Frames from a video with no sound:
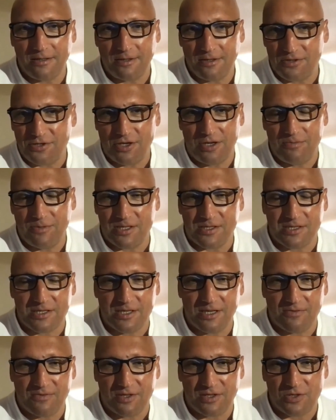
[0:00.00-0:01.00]

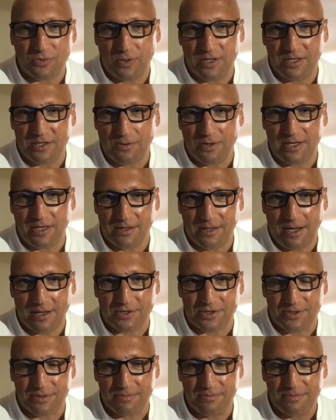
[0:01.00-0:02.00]
legitimacy of the 2020
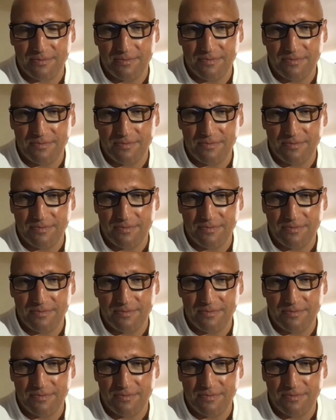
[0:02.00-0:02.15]
election.